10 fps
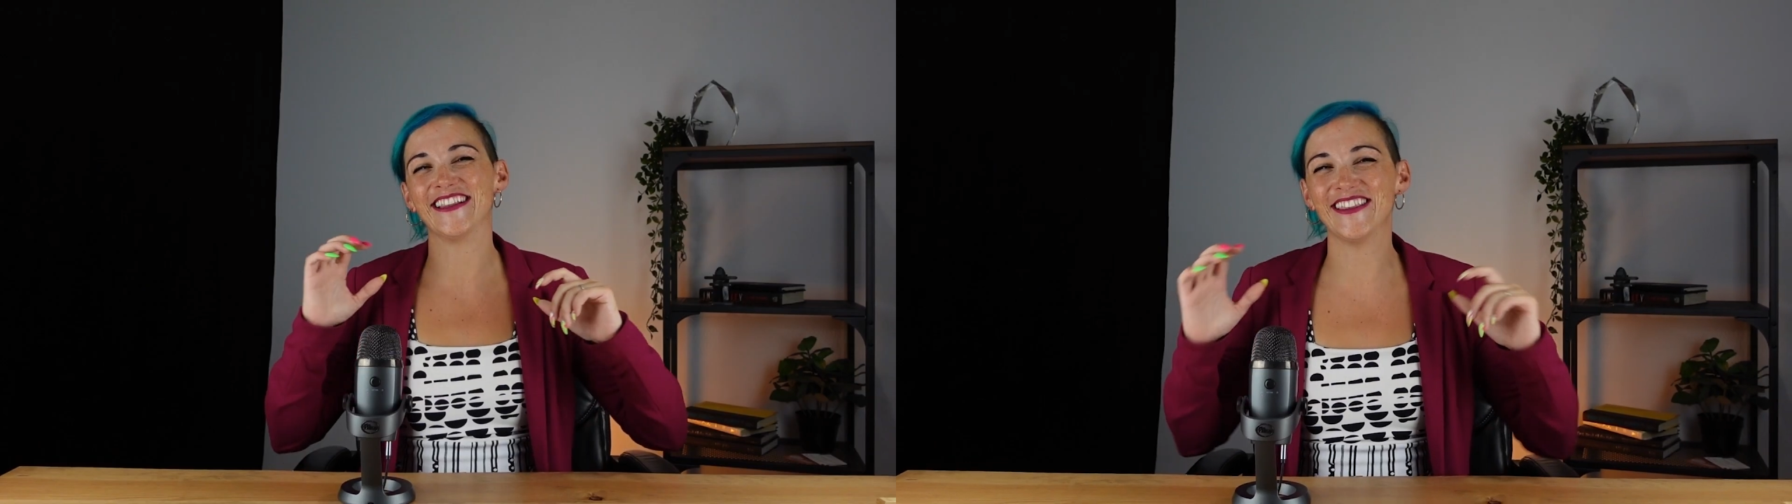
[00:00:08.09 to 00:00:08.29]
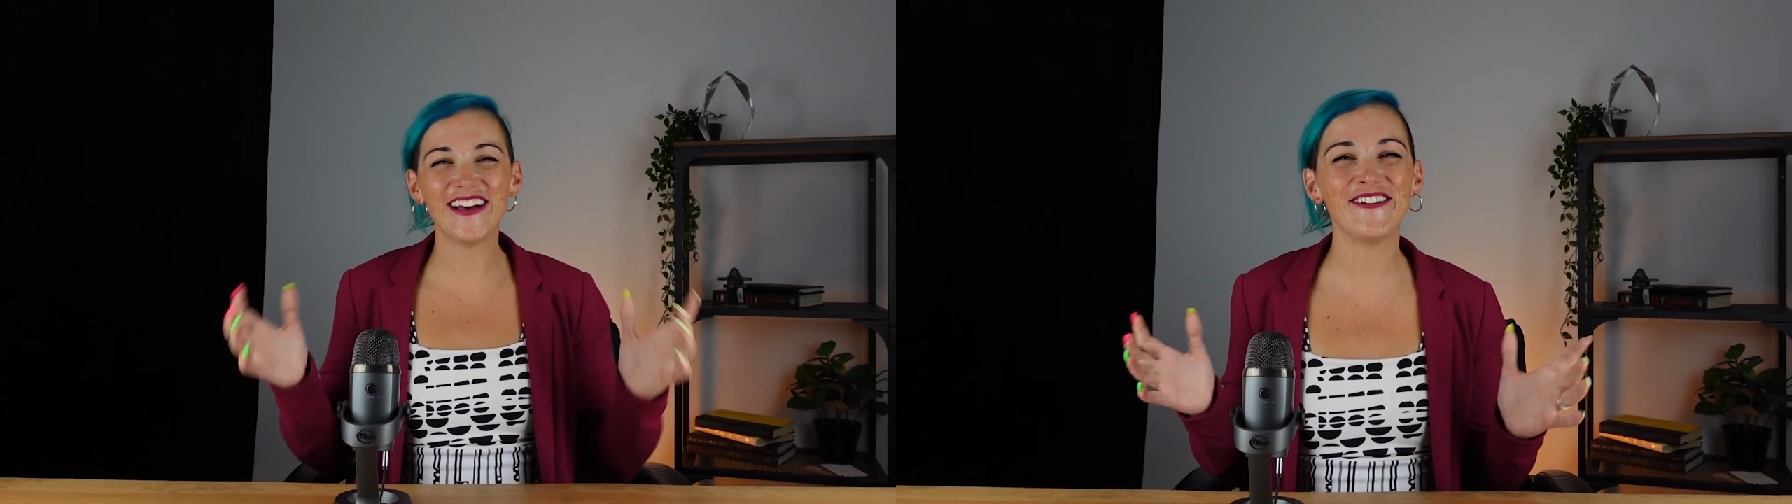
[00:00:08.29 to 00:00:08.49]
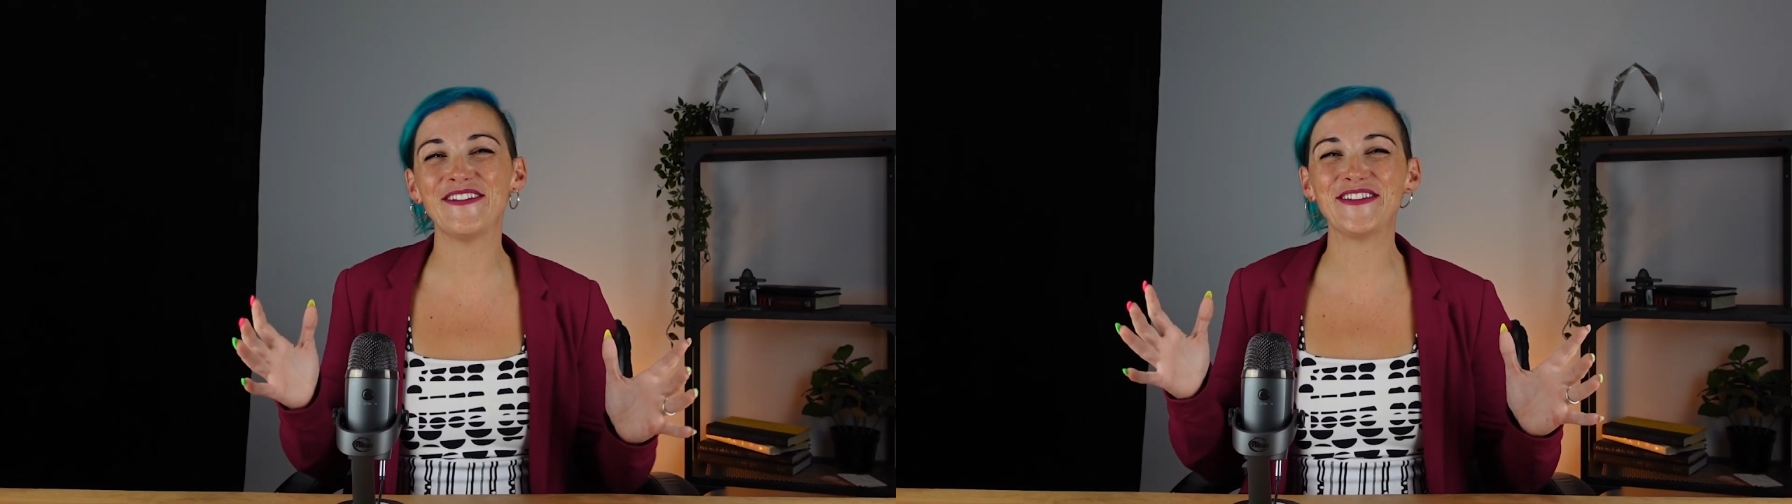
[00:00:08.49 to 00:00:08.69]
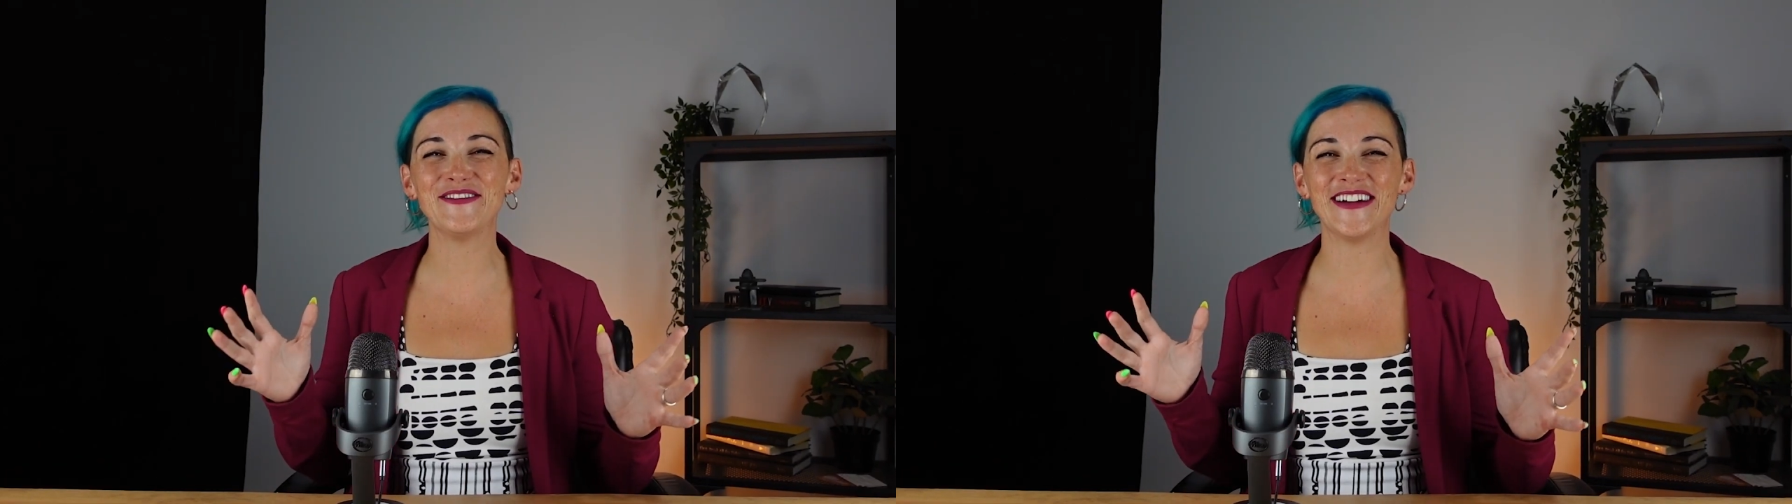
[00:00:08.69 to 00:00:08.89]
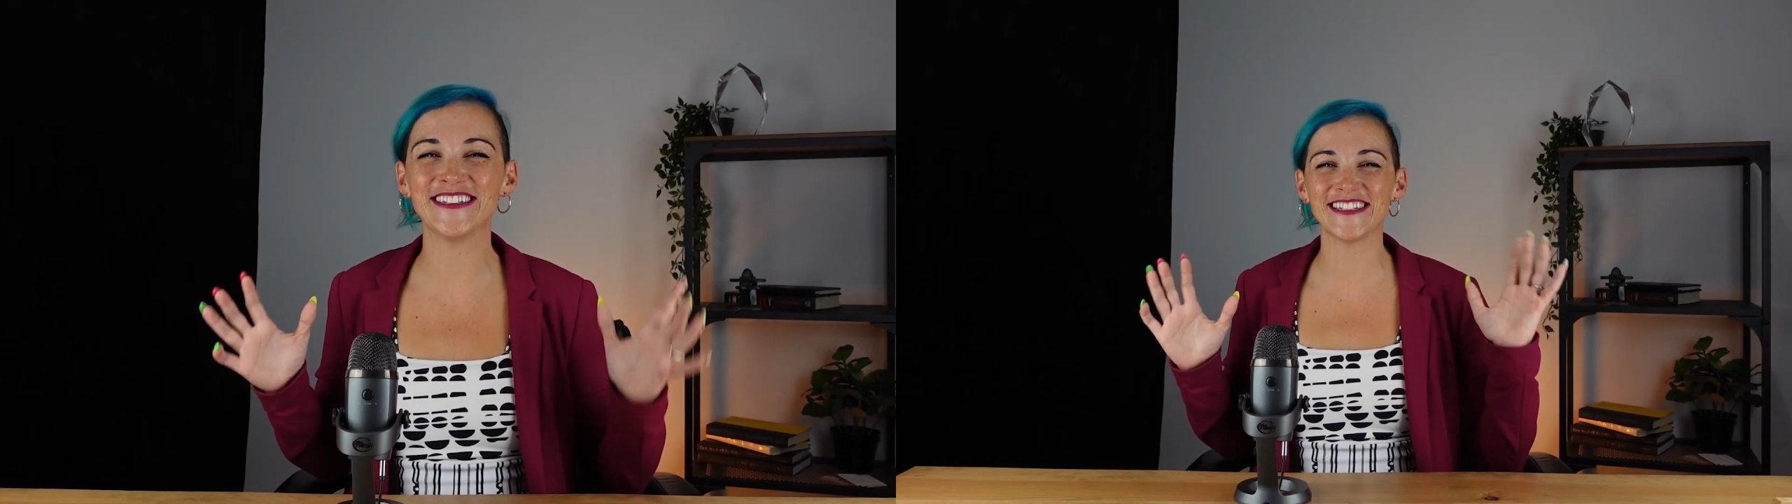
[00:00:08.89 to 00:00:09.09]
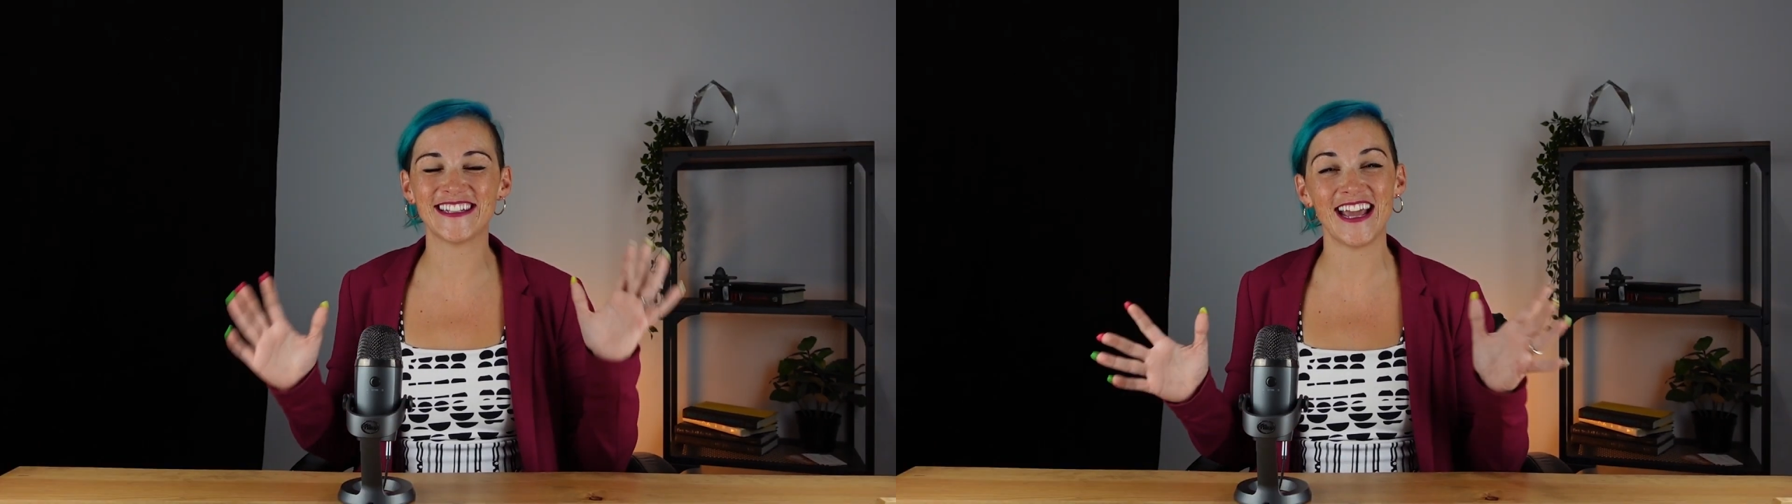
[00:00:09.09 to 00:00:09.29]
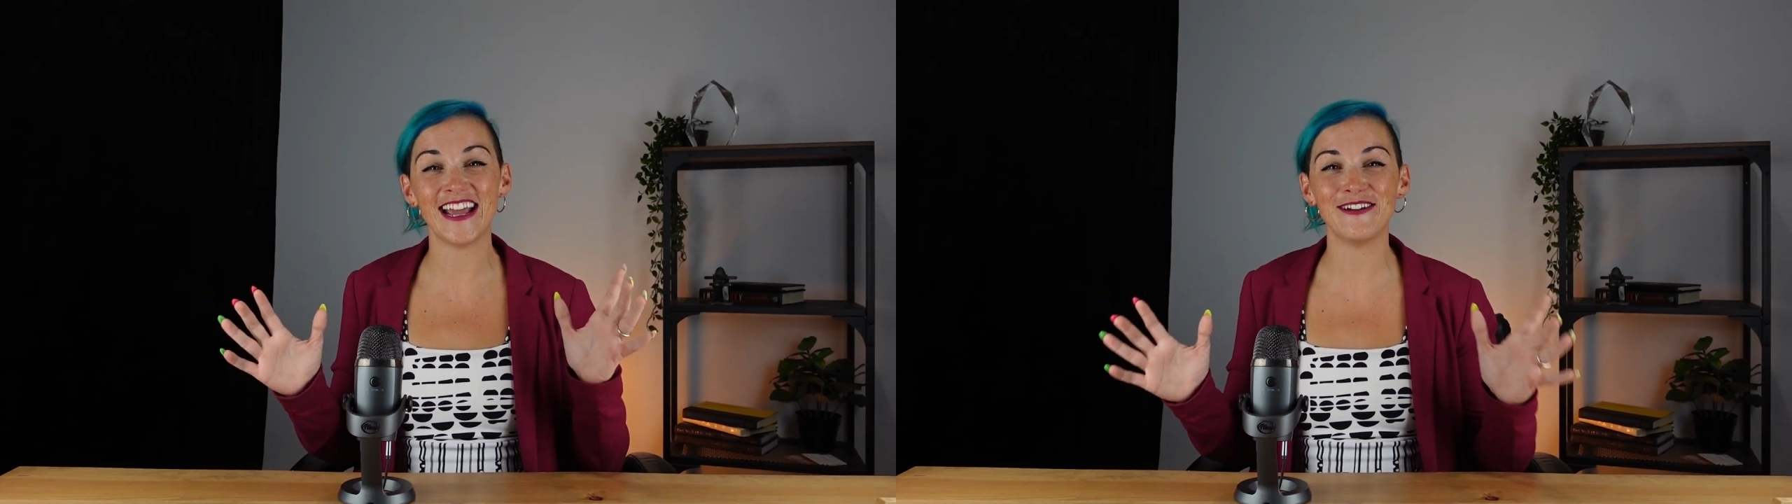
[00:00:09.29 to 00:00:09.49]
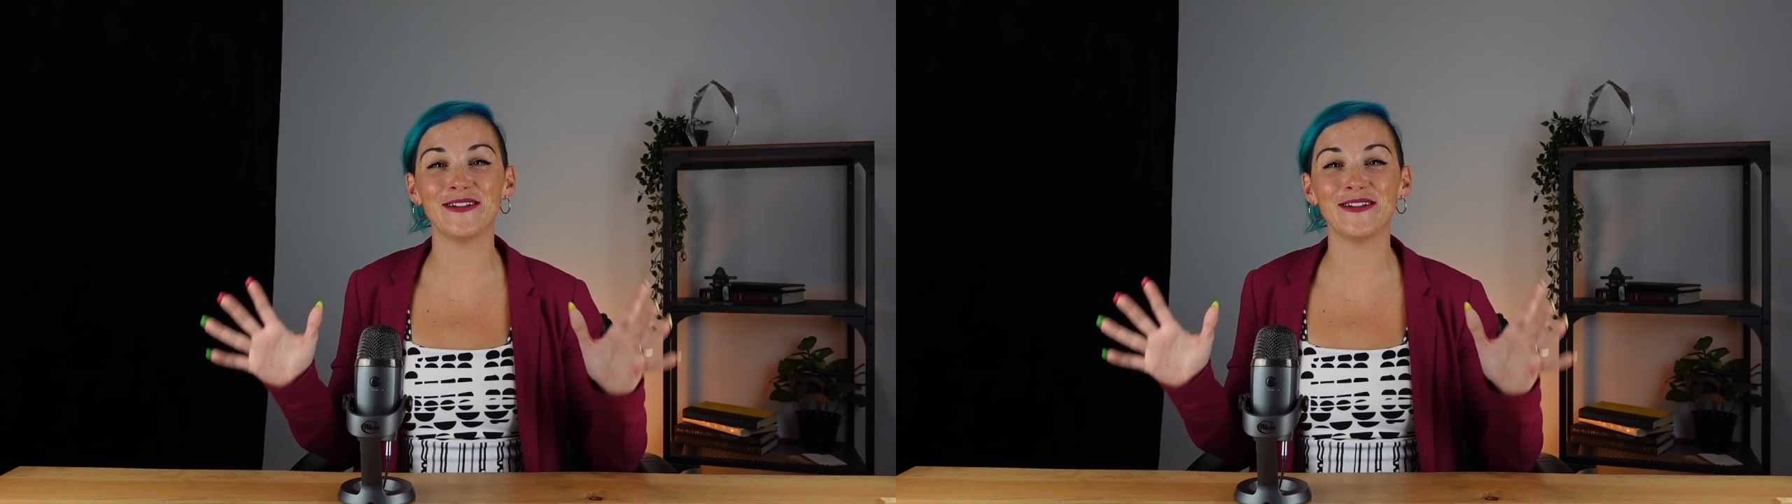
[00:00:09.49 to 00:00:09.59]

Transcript: Hello everyone, today